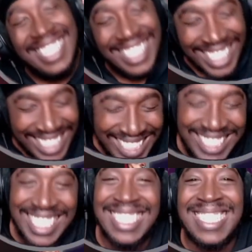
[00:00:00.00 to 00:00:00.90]

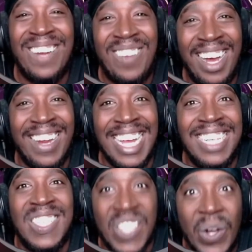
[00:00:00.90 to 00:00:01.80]
Sigga said, I'm out here
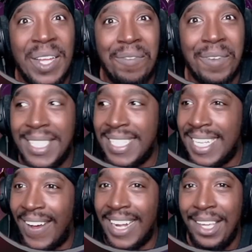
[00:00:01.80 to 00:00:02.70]
getting dirty for this,
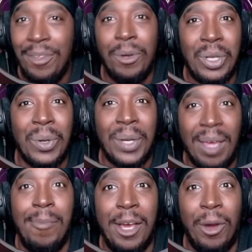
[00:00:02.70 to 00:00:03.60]
dog. You just gonna
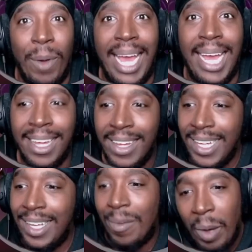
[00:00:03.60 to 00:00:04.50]
give me away?
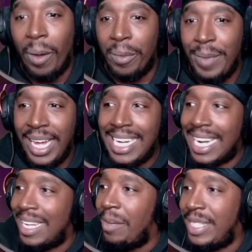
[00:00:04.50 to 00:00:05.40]
Come on, man. I
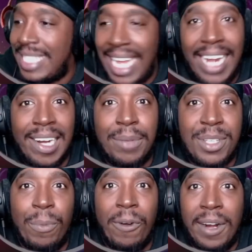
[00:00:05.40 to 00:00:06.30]
could have been standing up
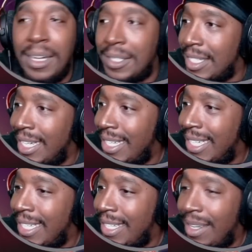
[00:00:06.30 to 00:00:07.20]
somewhere else.
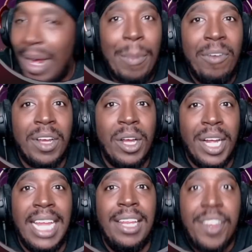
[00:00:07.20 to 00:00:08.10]
I'm over here
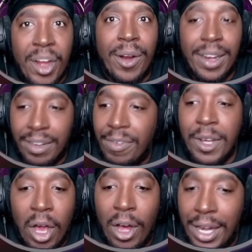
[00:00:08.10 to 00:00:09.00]
in the dirt for
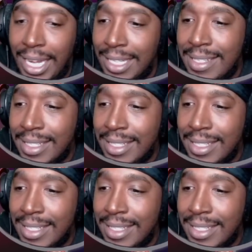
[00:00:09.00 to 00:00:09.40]
y'all niggas.